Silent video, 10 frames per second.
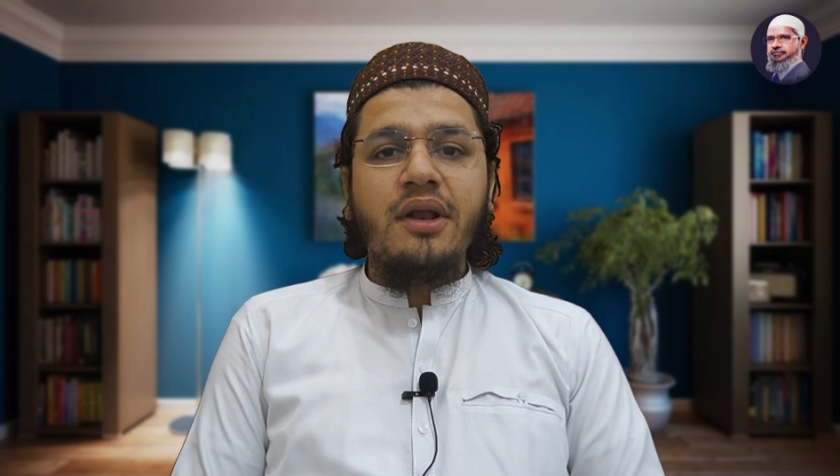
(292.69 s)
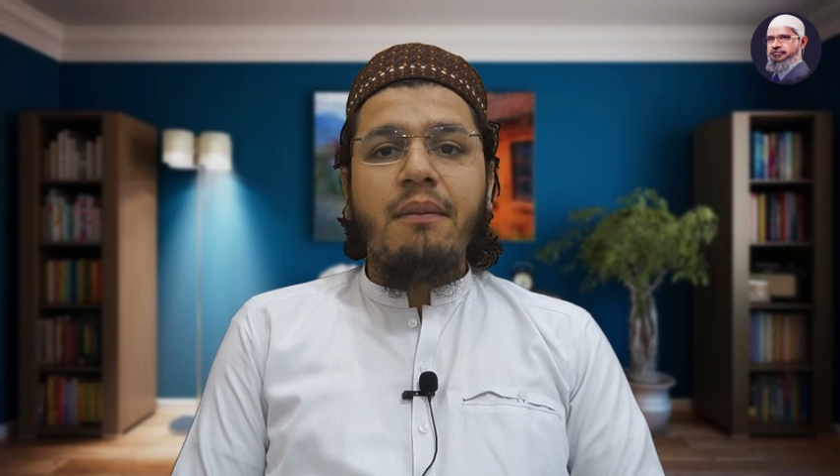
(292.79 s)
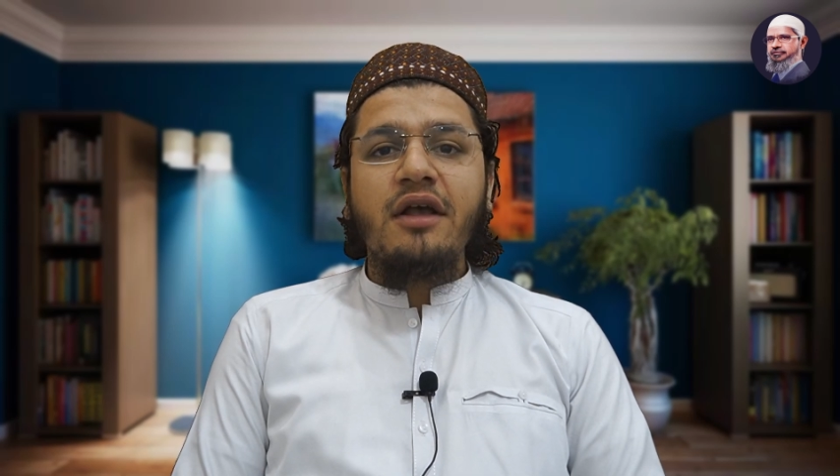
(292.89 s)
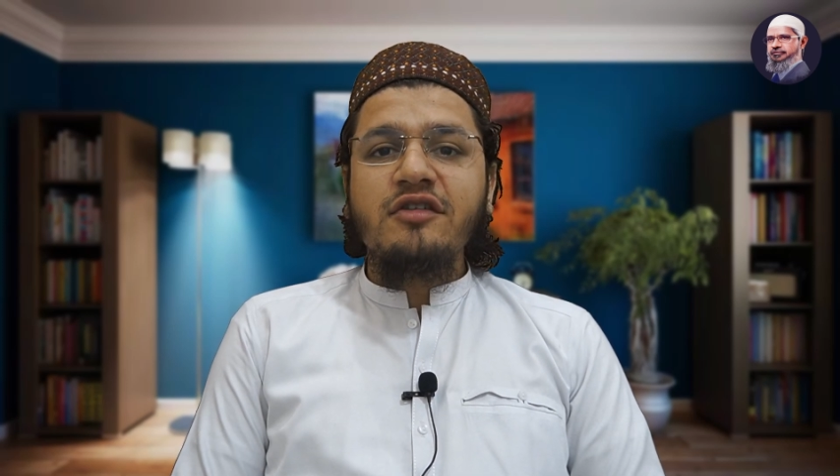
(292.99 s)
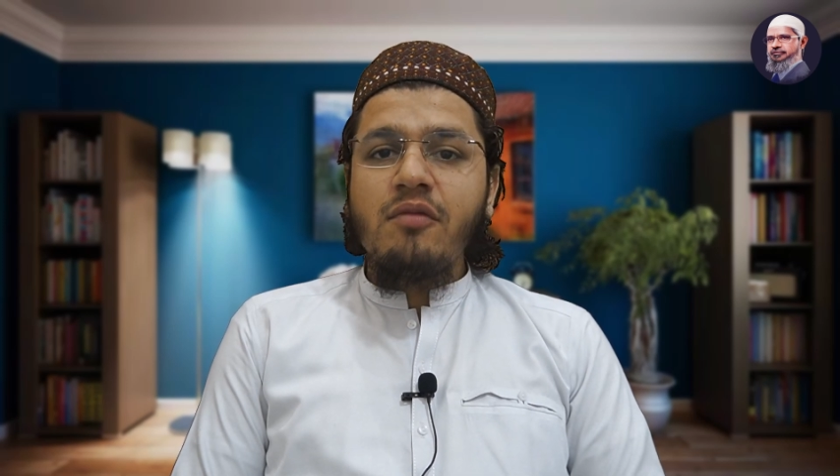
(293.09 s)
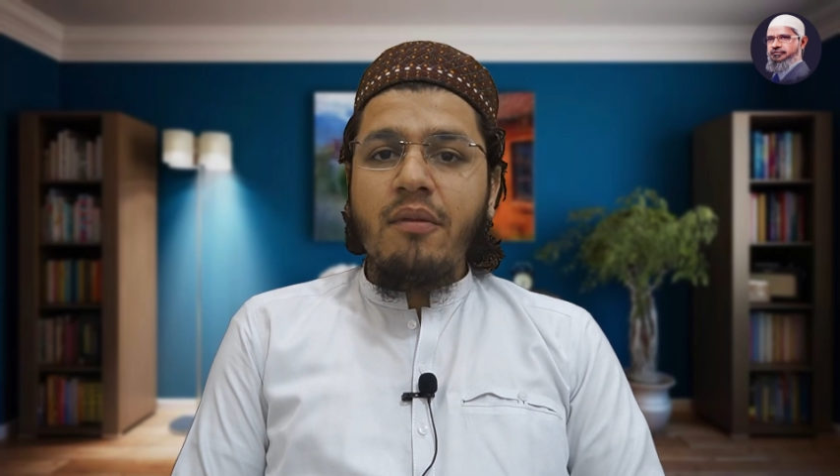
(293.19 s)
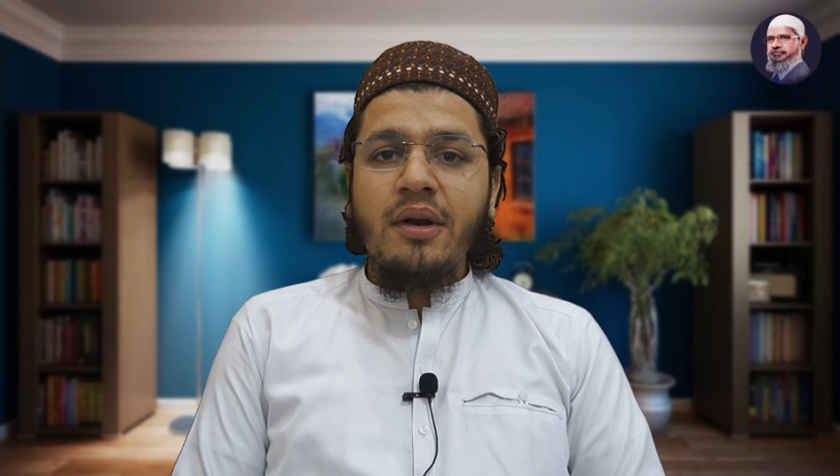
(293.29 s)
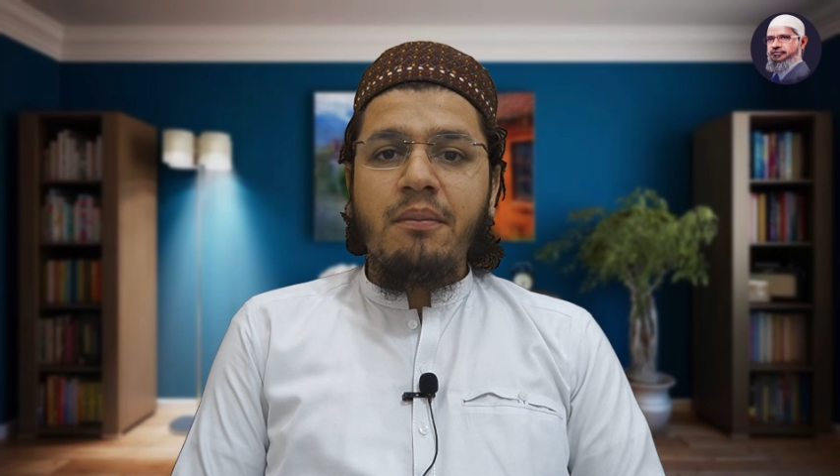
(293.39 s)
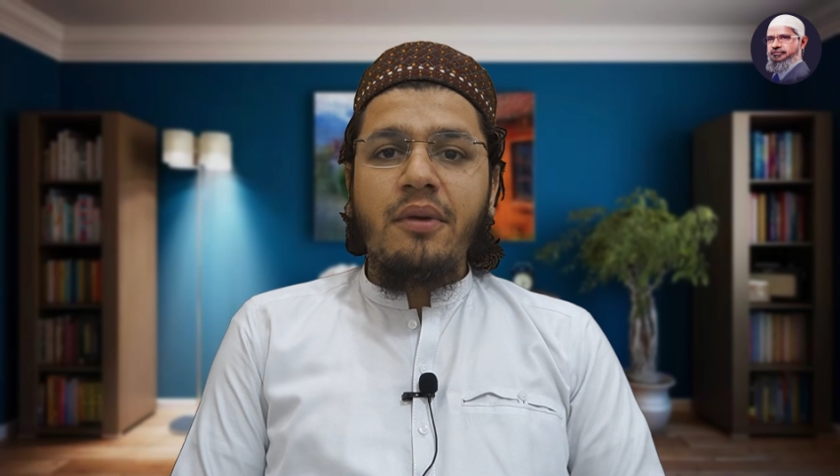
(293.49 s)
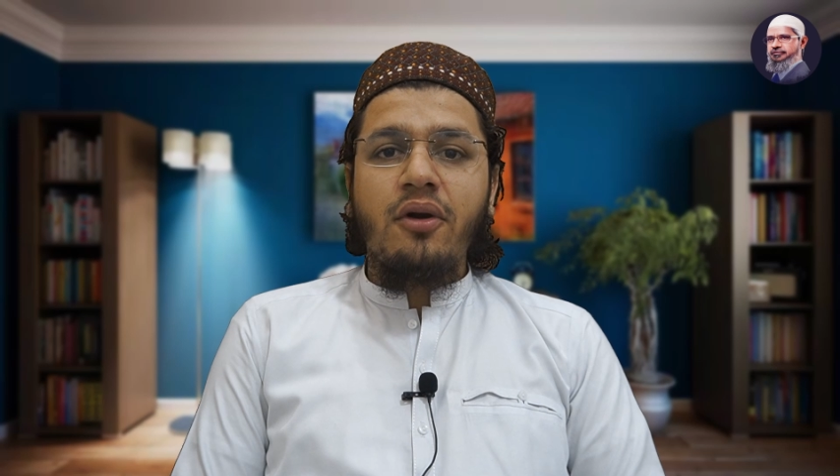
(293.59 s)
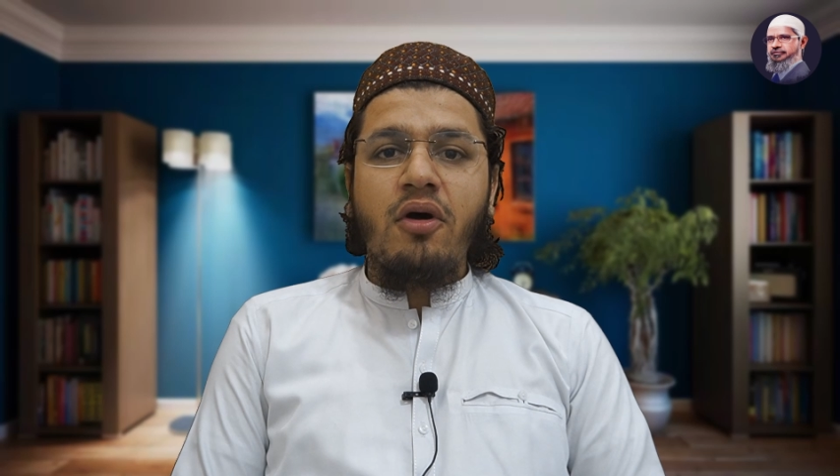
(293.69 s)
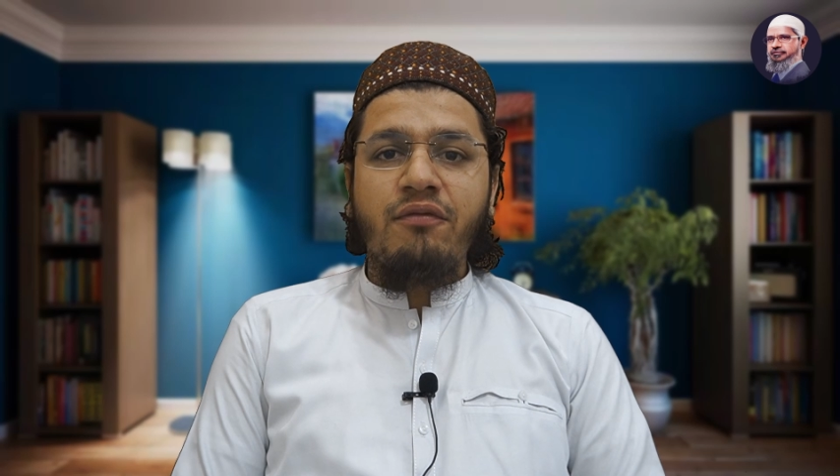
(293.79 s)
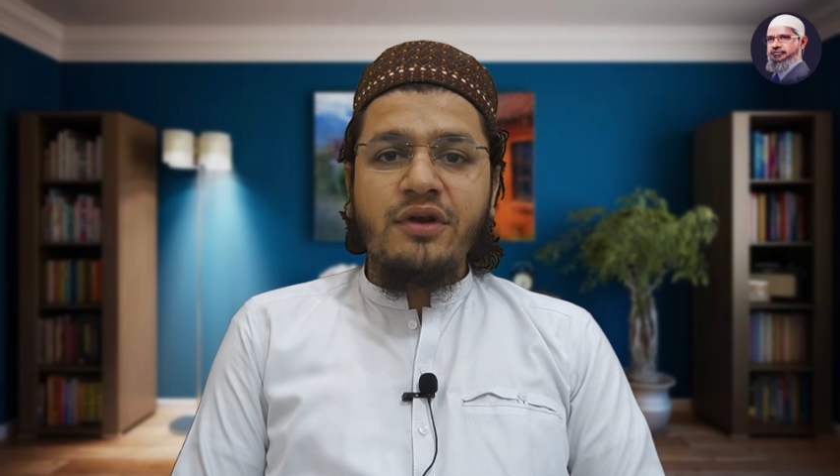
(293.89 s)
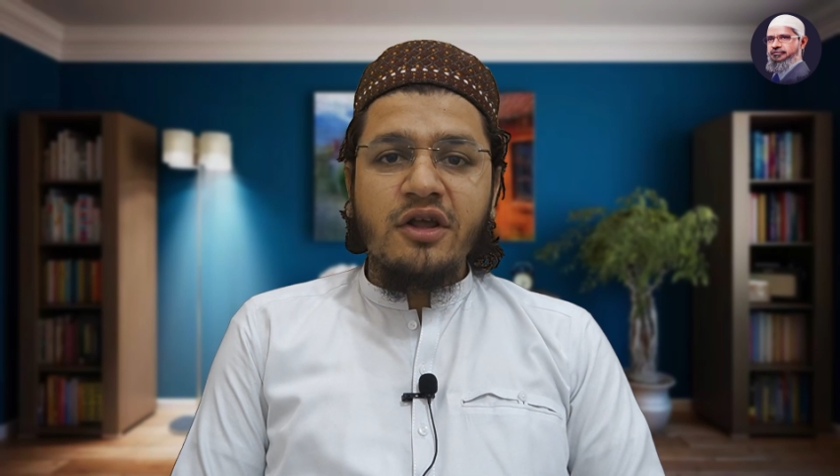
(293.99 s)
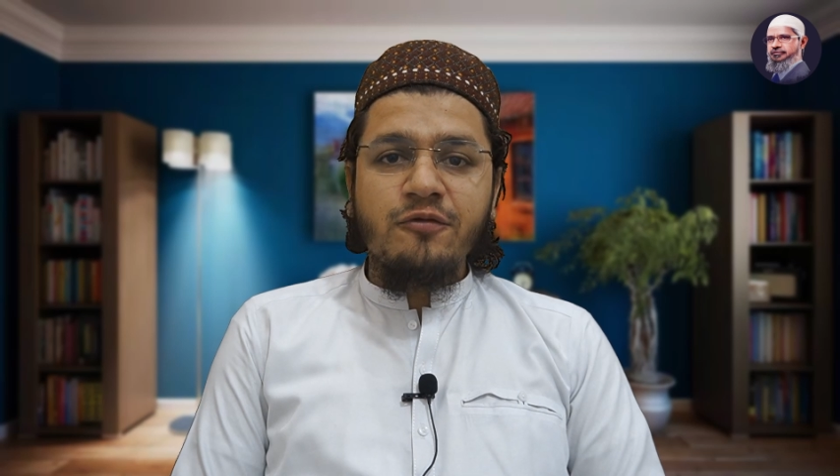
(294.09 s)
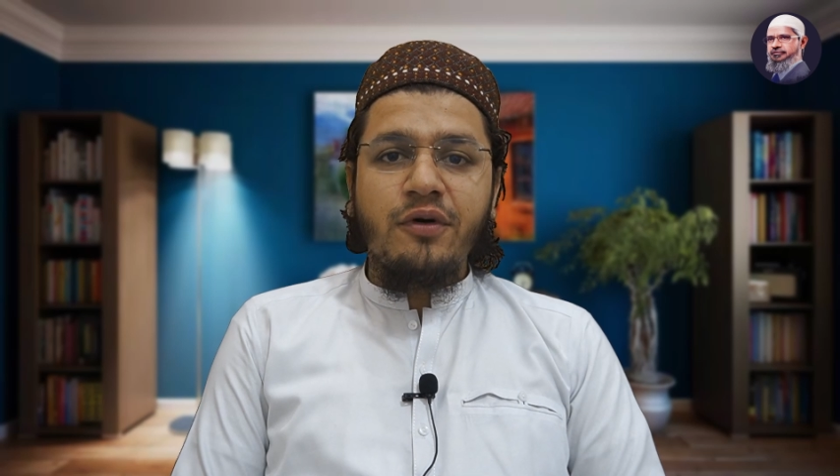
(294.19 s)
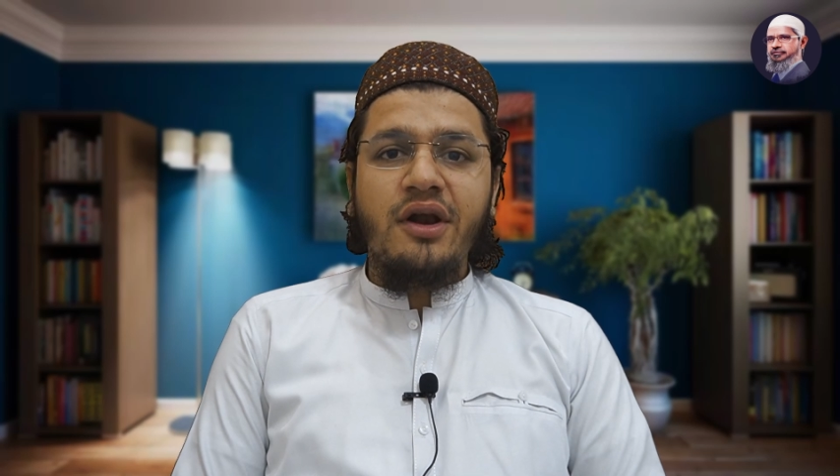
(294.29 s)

maximum number of days for